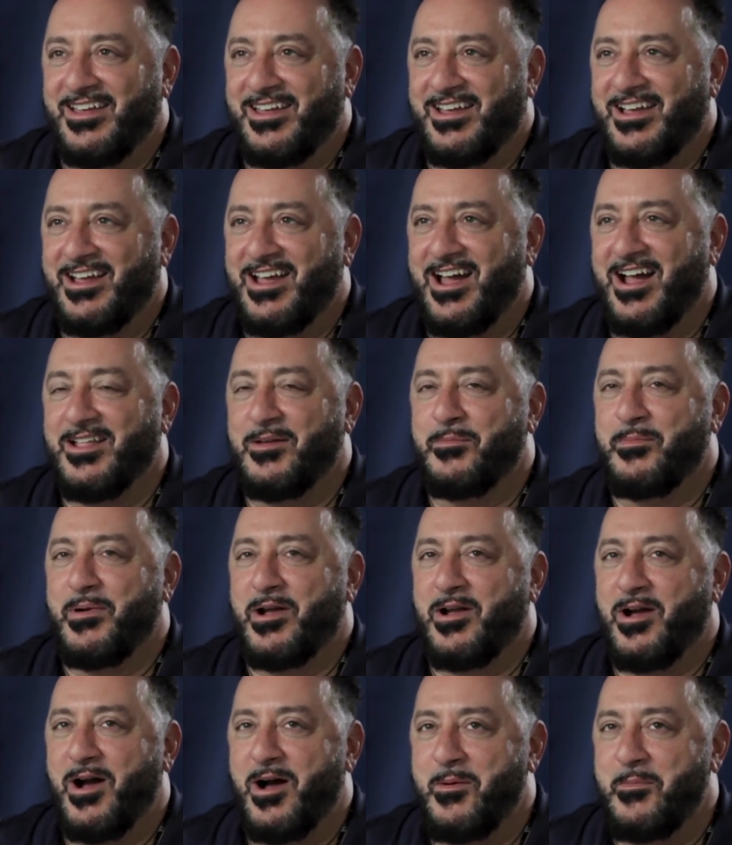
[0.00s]
kind of
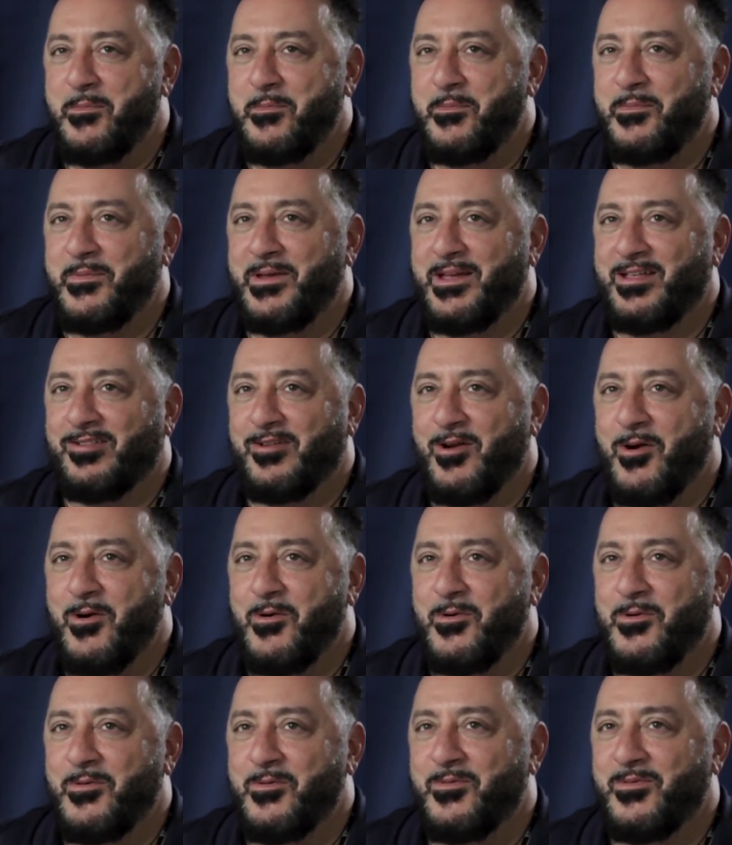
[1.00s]
become its
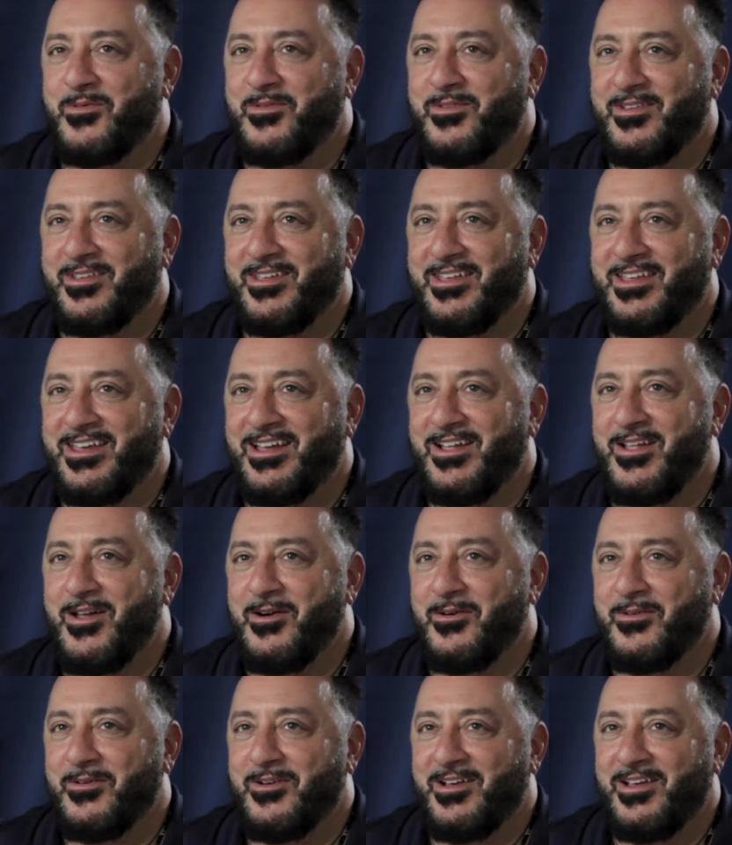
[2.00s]
own, you
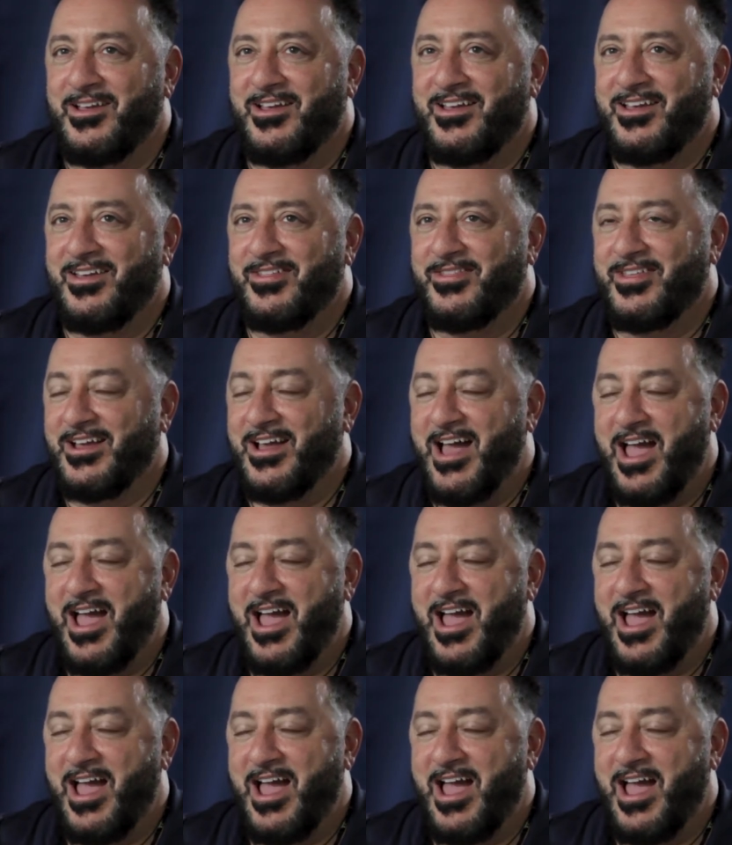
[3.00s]
know, thing.